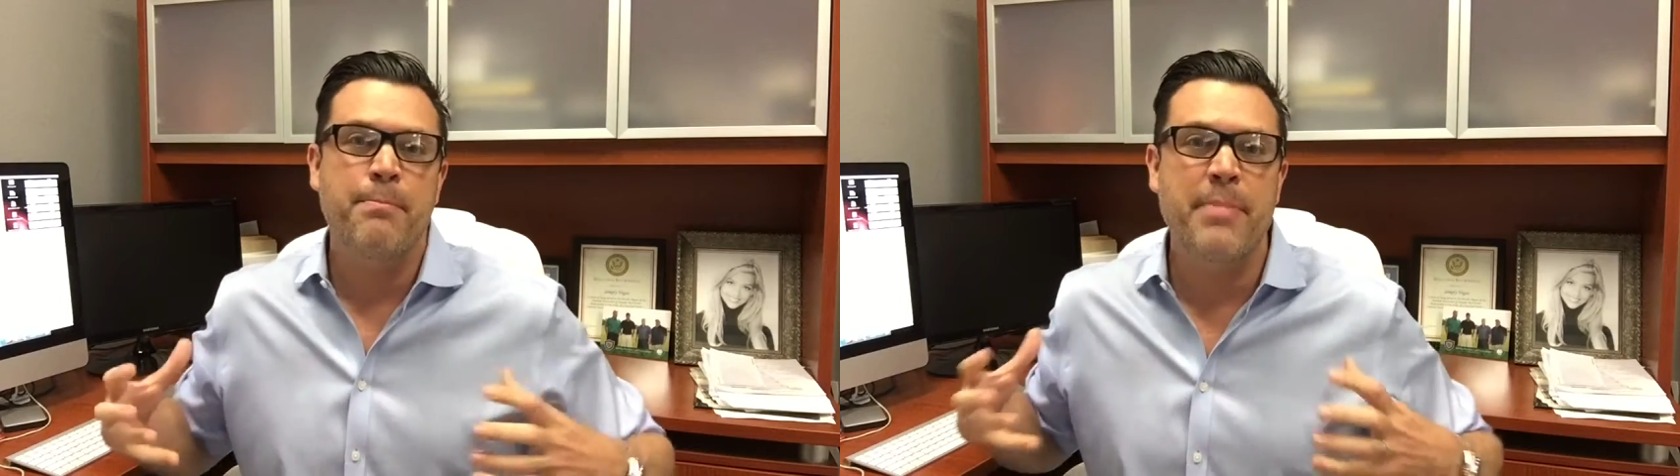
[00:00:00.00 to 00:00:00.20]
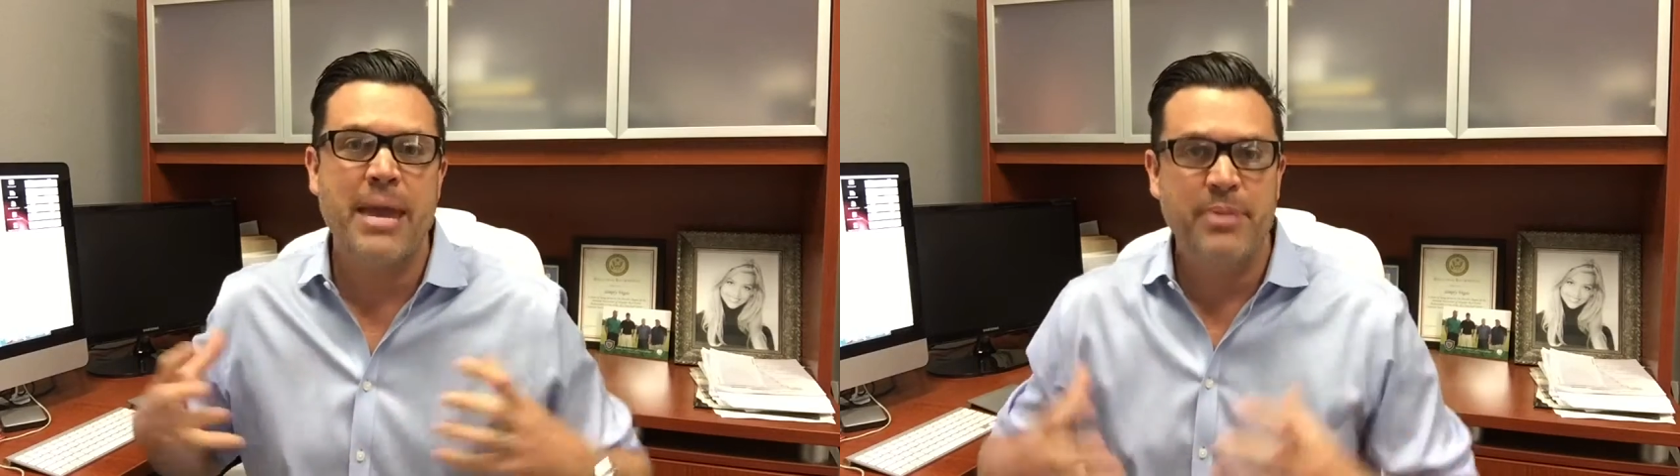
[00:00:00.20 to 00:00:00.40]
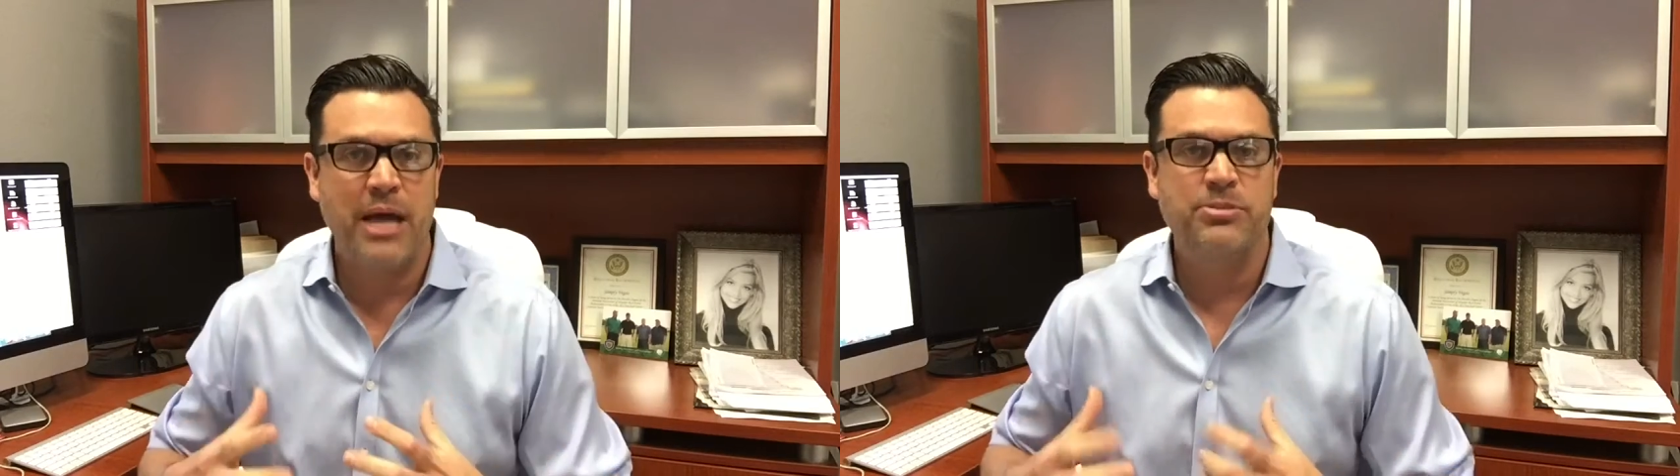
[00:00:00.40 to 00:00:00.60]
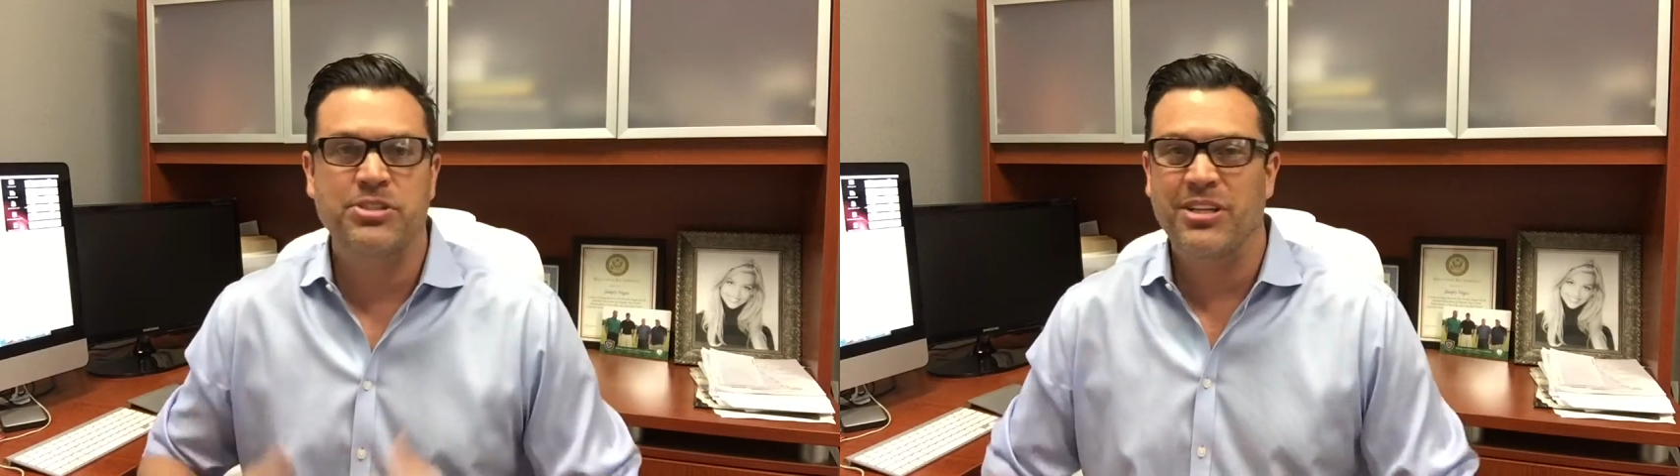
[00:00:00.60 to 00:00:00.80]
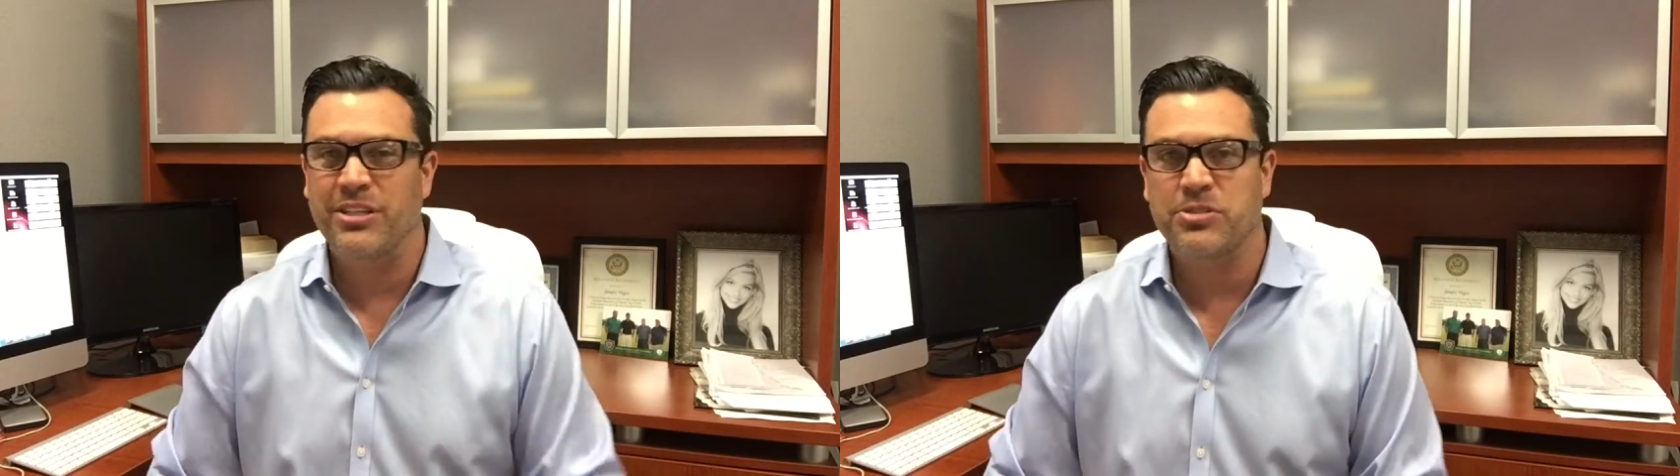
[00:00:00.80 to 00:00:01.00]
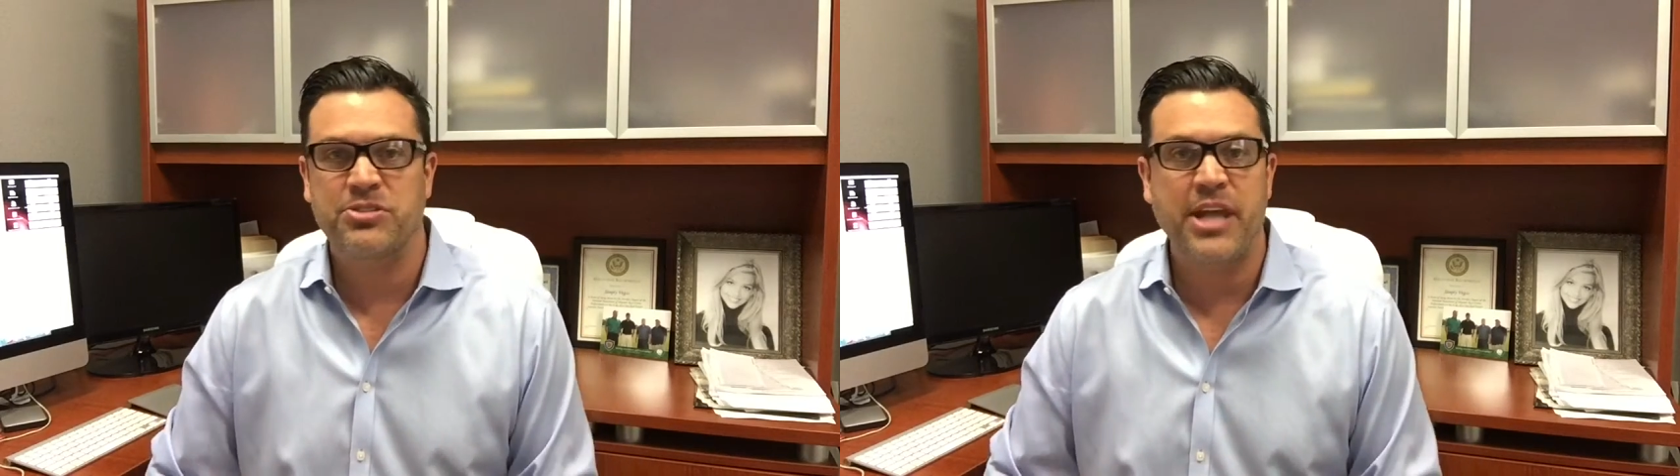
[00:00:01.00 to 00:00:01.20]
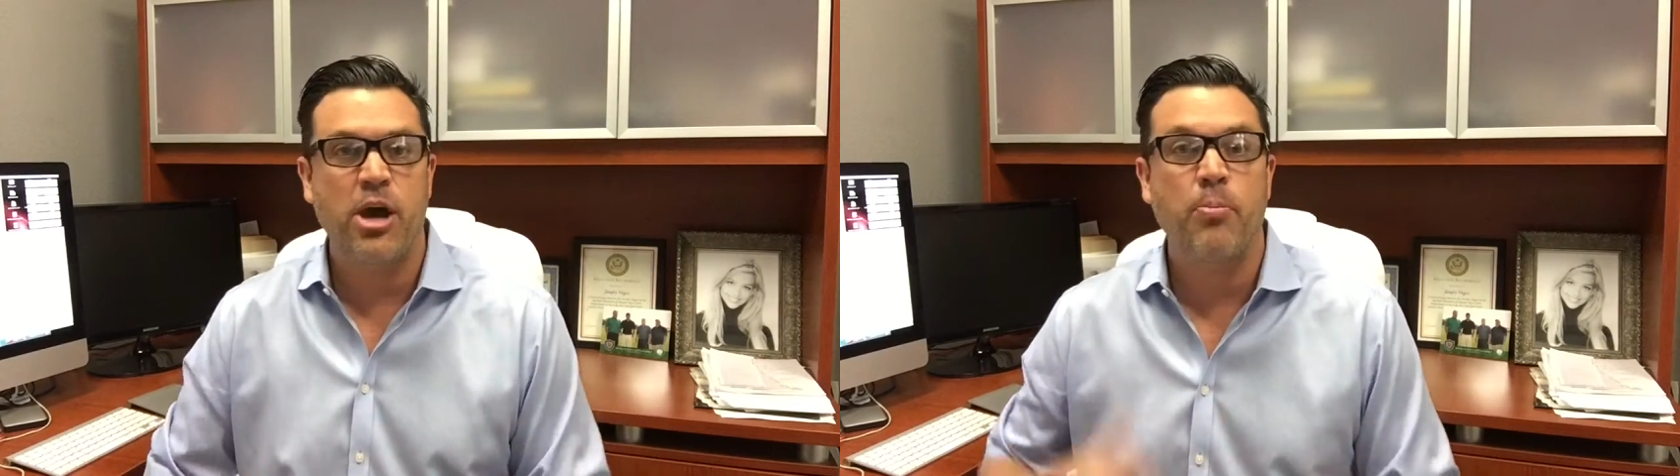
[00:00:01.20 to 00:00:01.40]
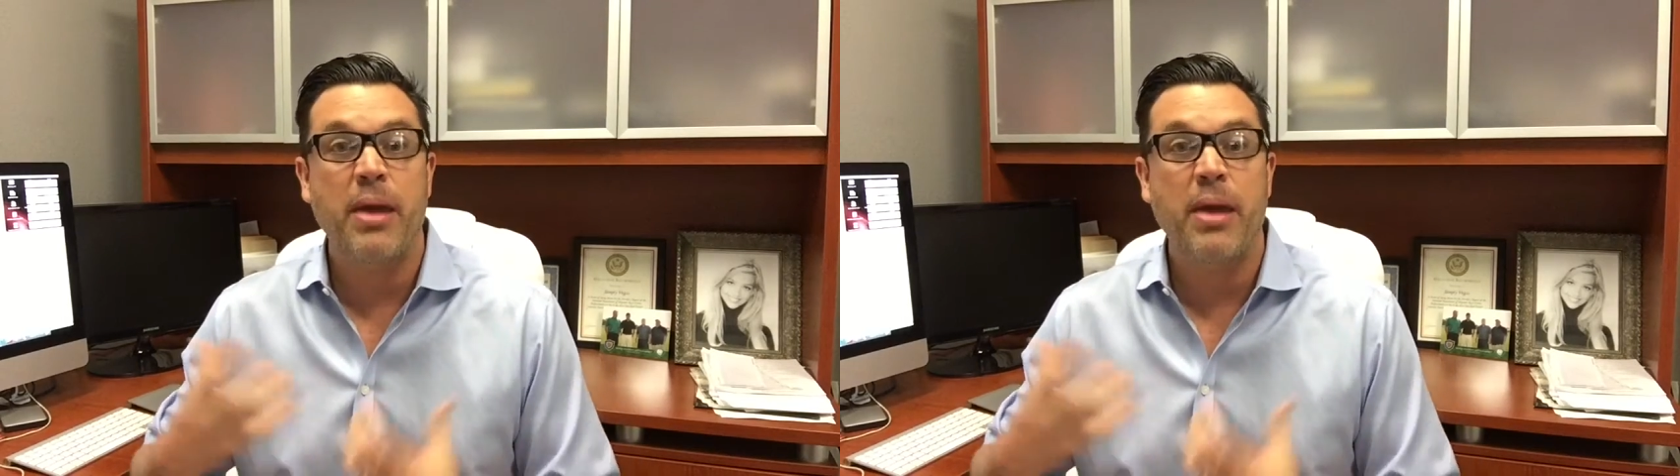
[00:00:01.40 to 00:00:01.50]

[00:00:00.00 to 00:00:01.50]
Maybe I'm just a little stale.